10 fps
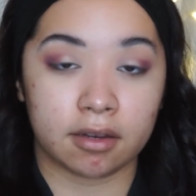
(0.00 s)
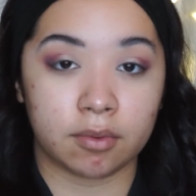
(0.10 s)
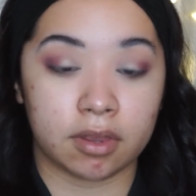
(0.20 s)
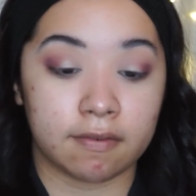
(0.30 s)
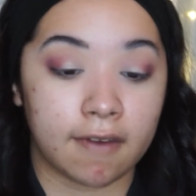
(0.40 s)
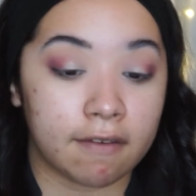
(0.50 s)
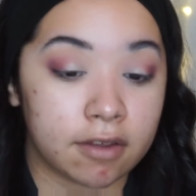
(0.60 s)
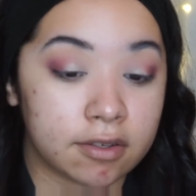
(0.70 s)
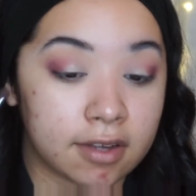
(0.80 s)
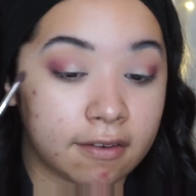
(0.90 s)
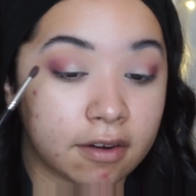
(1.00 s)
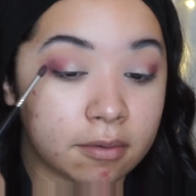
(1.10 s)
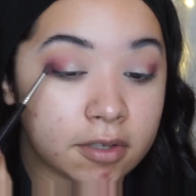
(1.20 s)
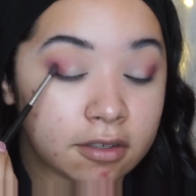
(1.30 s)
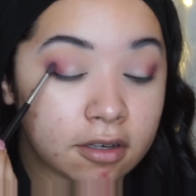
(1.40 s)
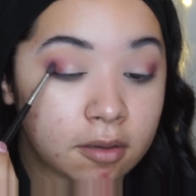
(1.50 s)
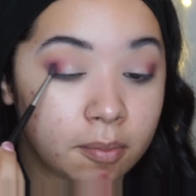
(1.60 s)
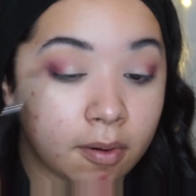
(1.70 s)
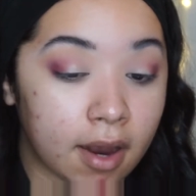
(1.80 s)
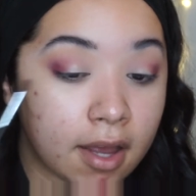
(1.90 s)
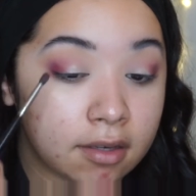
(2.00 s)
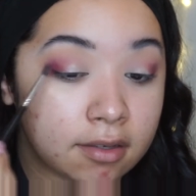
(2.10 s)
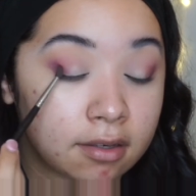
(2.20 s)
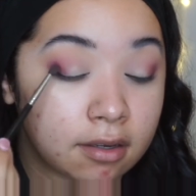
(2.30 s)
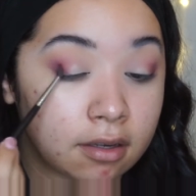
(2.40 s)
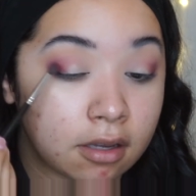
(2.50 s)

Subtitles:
in with the 507, I'm just going to press